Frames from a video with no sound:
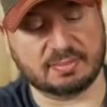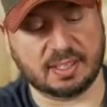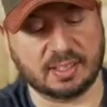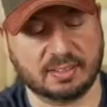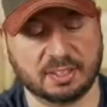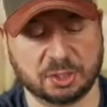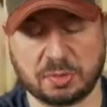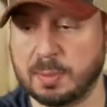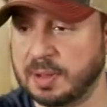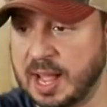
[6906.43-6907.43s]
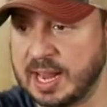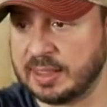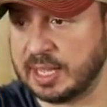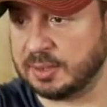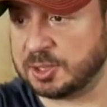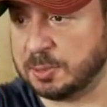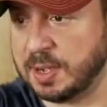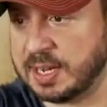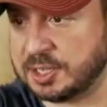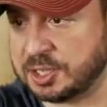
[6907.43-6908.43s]
the the drum line. Thank you so
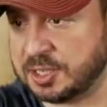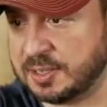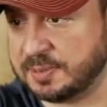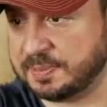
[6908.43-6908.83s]
much.